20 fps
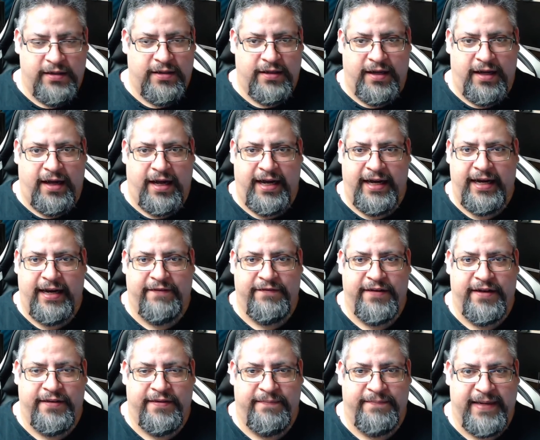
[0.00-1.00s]
I have
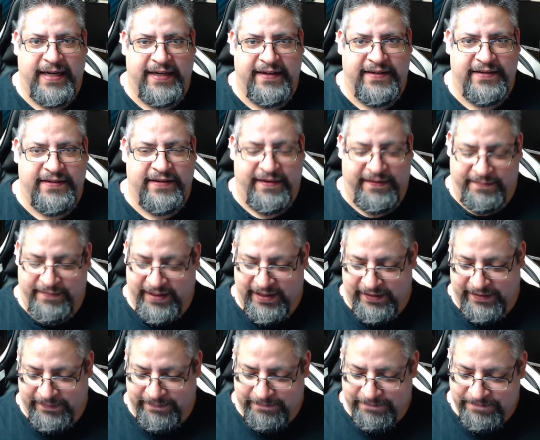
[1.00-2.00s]
nothing bad to say
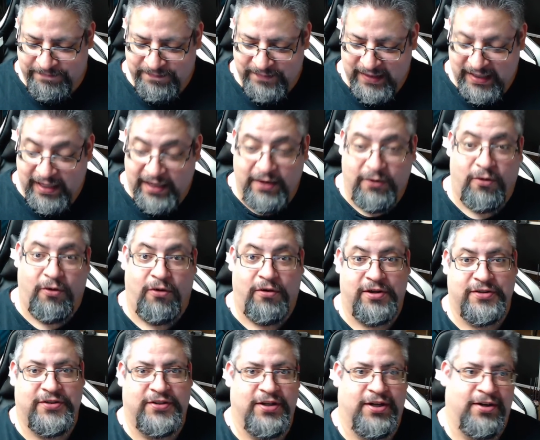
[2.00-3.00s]
about it.
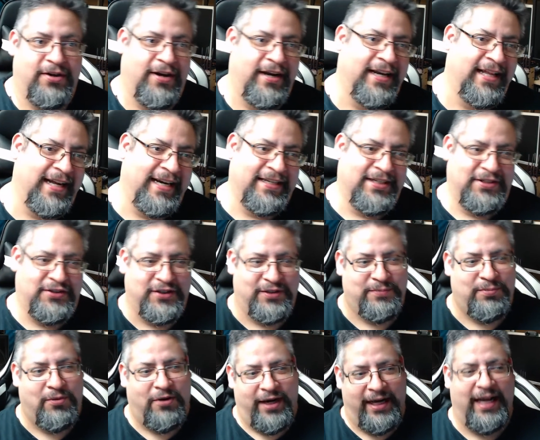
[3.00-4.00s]
Also, I'd like to just
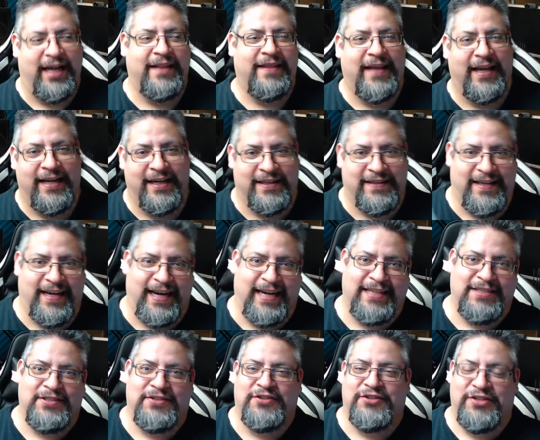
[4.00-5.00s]
point out that it
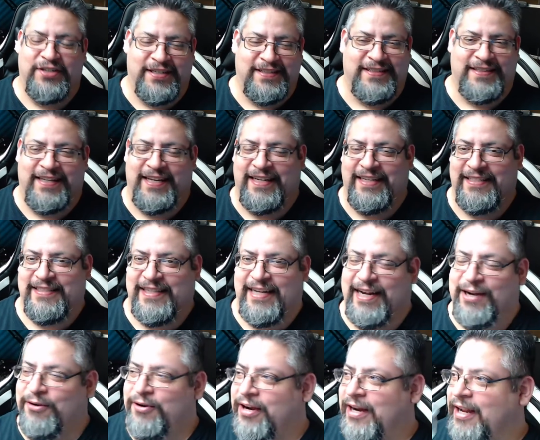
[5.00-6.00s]
tastes just like
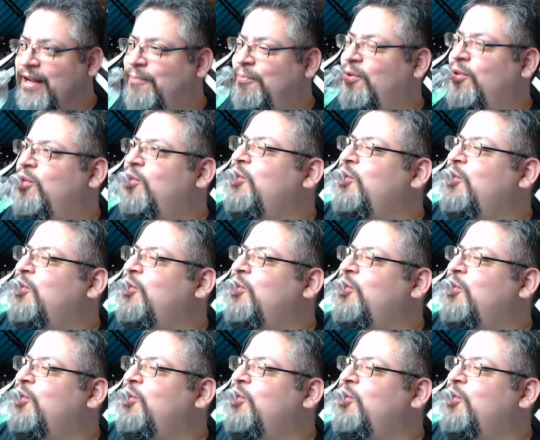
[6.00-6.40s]
sour apple.